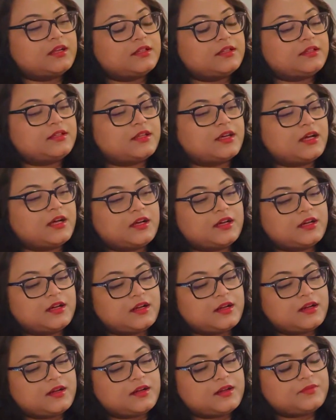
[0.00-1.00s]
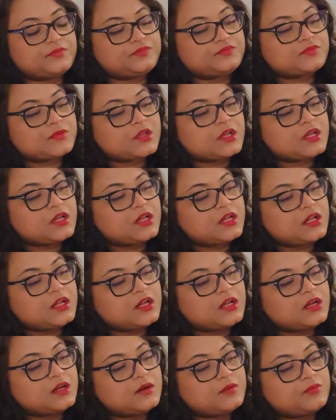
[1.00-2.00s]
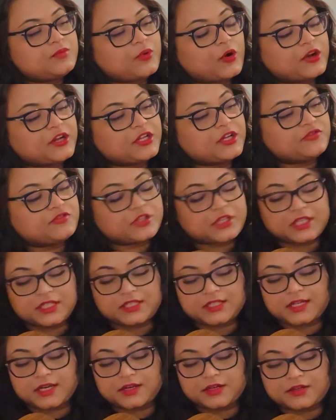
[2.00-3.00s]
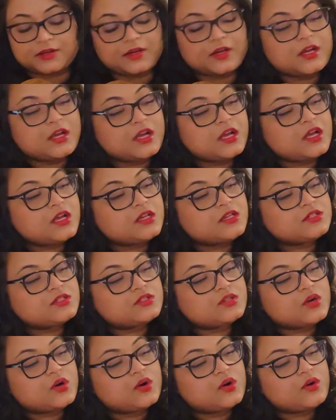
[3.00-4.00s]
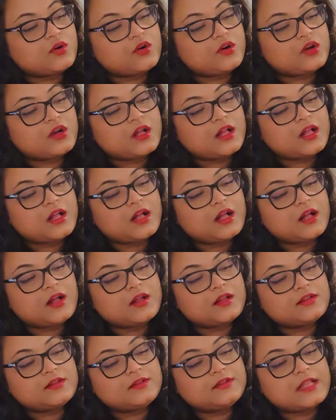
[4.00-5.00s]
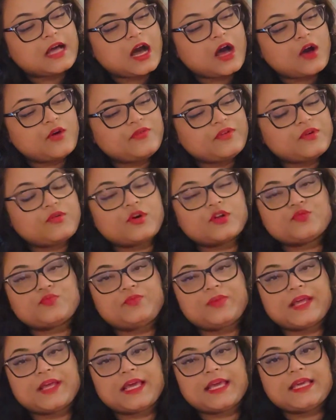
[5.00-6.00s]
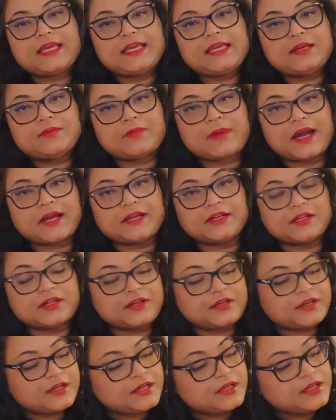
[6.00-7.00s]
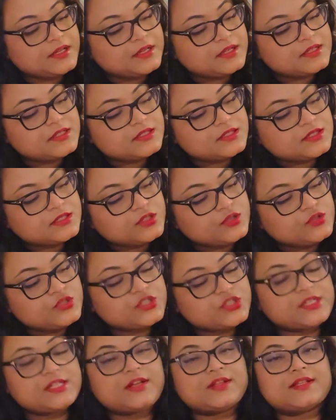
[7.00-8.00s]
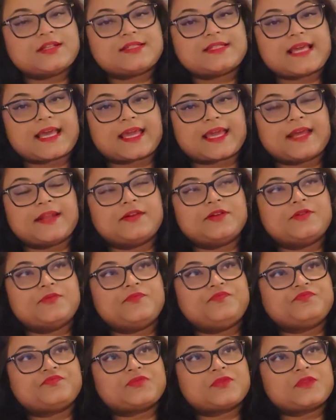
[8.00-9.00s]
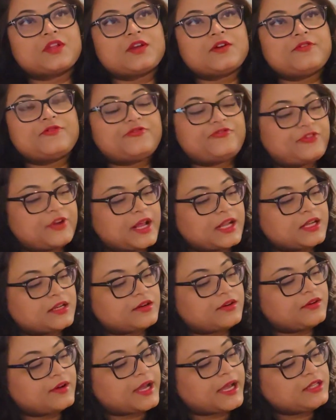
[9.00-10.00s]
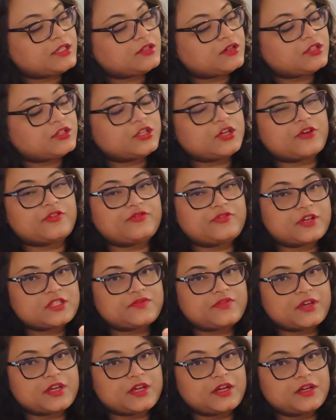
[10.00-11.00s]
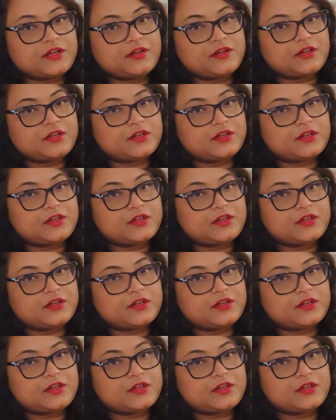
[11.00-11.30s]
the body of the guitar. So now if I want to play E minor, it is usually on the 2nd fret, right? Your first finger,